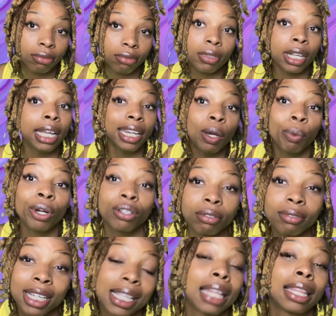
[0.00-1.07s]
And it worked,
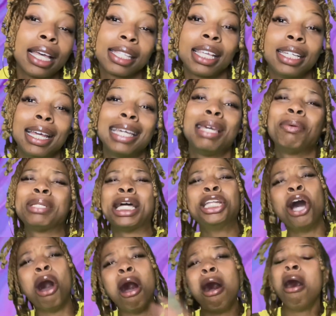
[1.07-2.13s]
because after I said that, he was like,
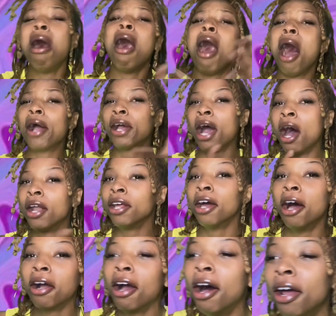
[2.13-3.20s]
no, I got it, I
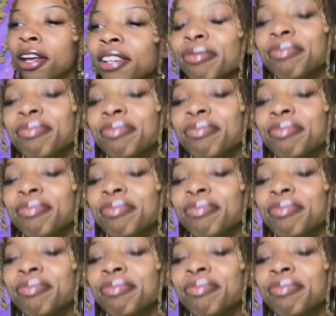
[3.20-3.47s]
got it.